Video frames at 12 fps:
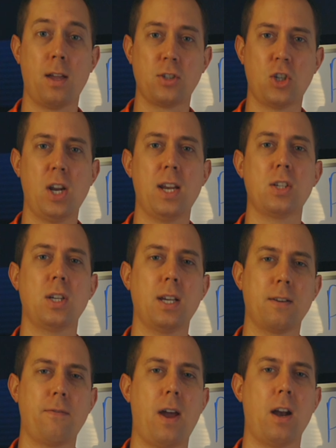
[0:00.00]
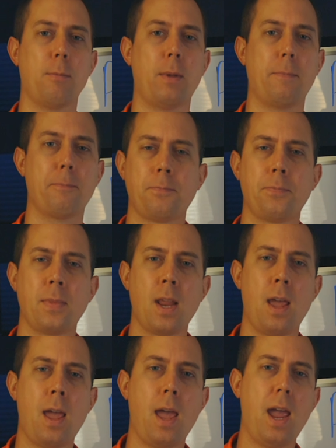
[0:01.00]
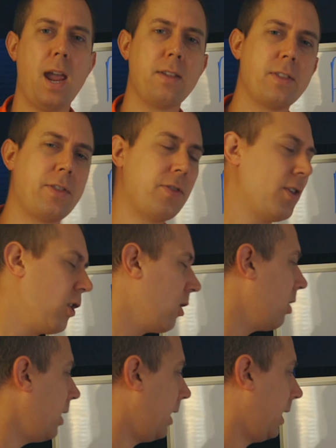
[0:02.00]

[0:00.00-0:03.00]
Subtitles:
changing environment. And the third